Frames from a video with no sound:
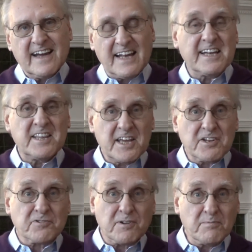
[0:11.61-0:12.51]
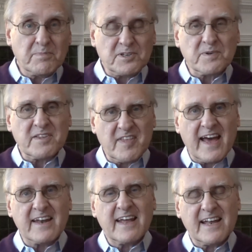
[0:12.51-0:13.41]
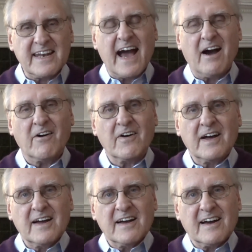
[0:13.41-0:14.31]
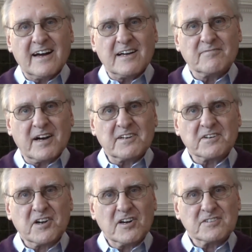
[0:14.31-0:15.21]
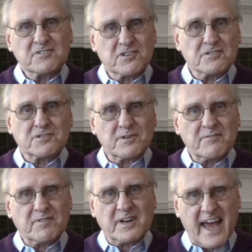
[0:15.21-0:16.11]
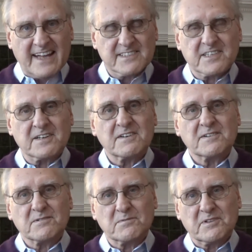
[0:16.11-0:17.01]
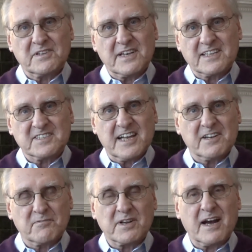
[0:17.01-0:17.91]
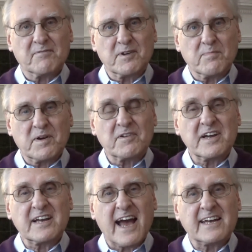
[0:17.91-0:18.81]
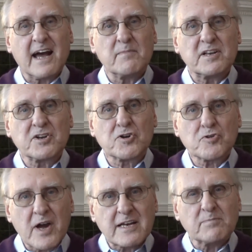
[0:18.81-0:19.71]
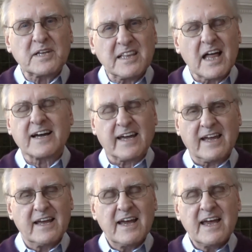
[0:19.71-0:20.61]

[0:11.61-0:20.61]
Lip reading: And in the interim, between then and now, I've undergone surgery for cancer with an extended recovery period, and I'm incredibly lucky,